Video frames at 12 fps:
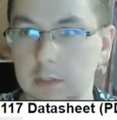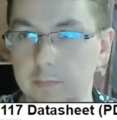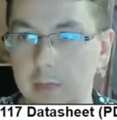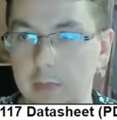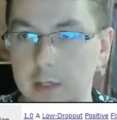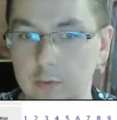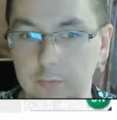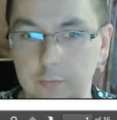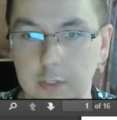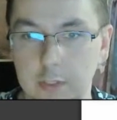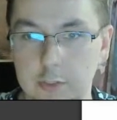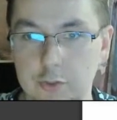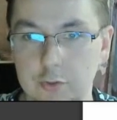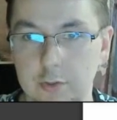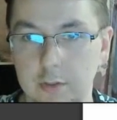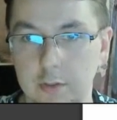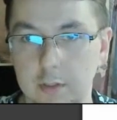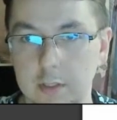
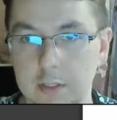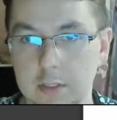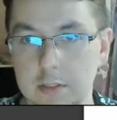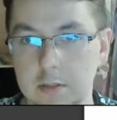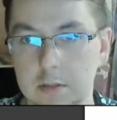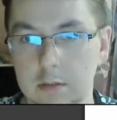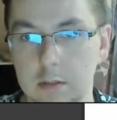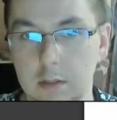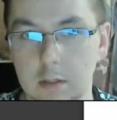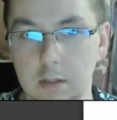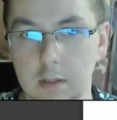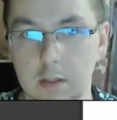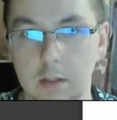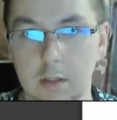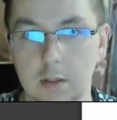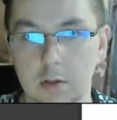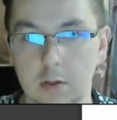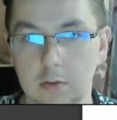manufacturer is
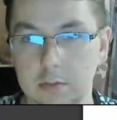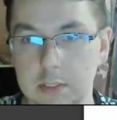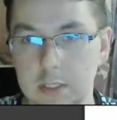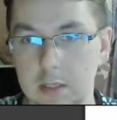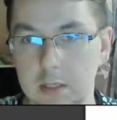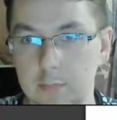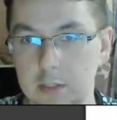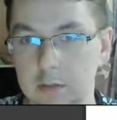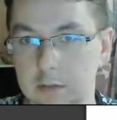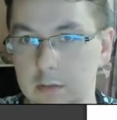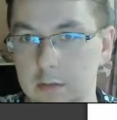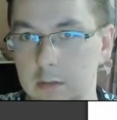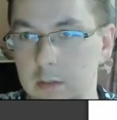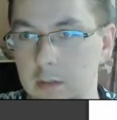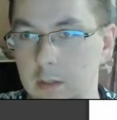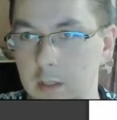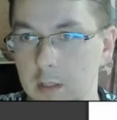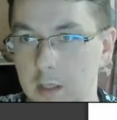onsemi,
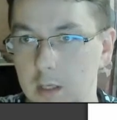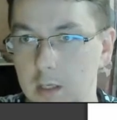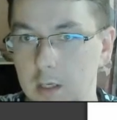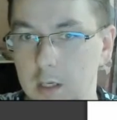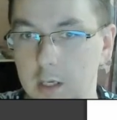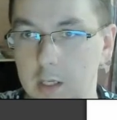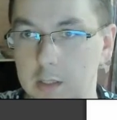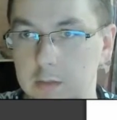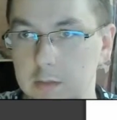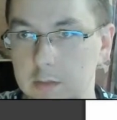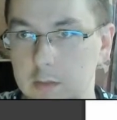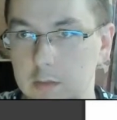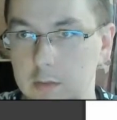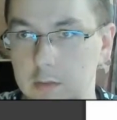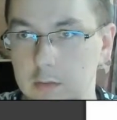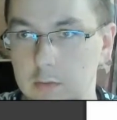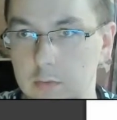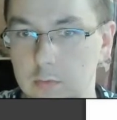and
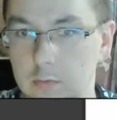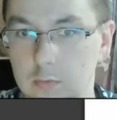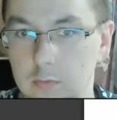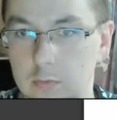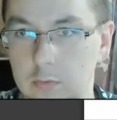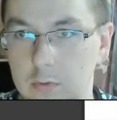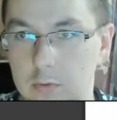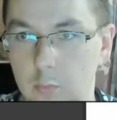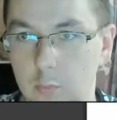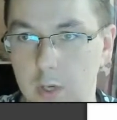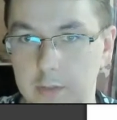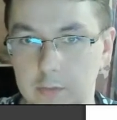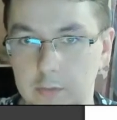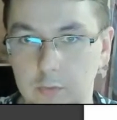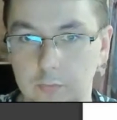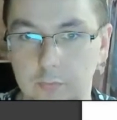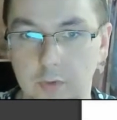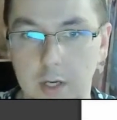you want to
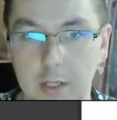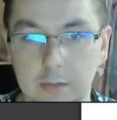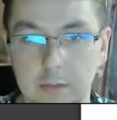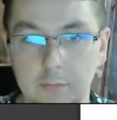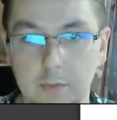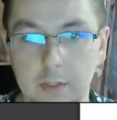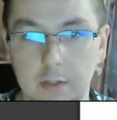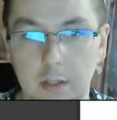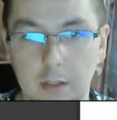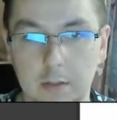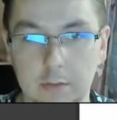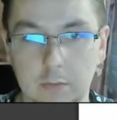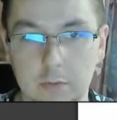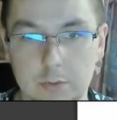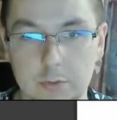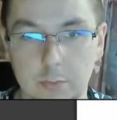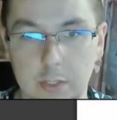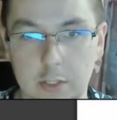find where are those
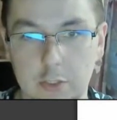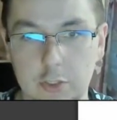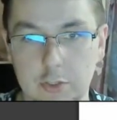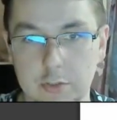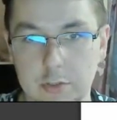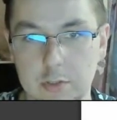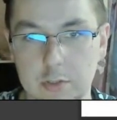versions